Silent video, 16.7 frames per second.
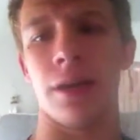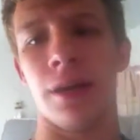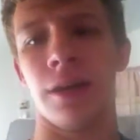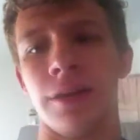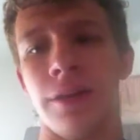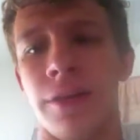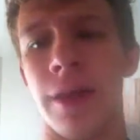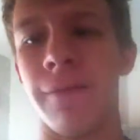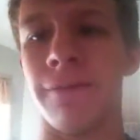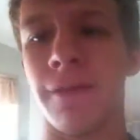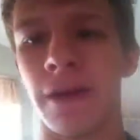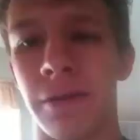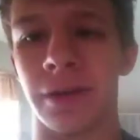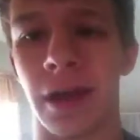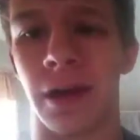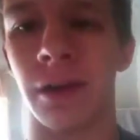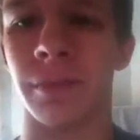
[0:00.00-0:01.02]
they
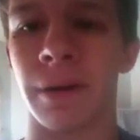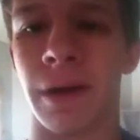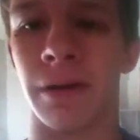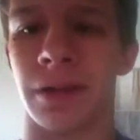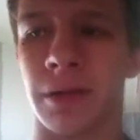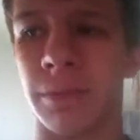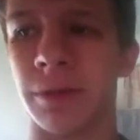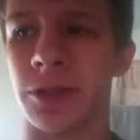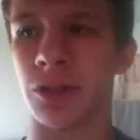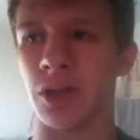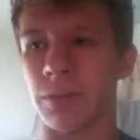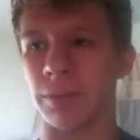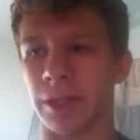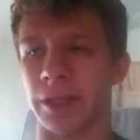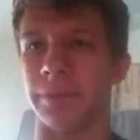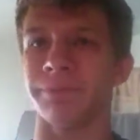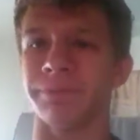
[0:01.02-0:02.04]
found out about him in
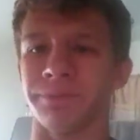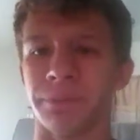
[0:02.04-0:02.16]
Germany.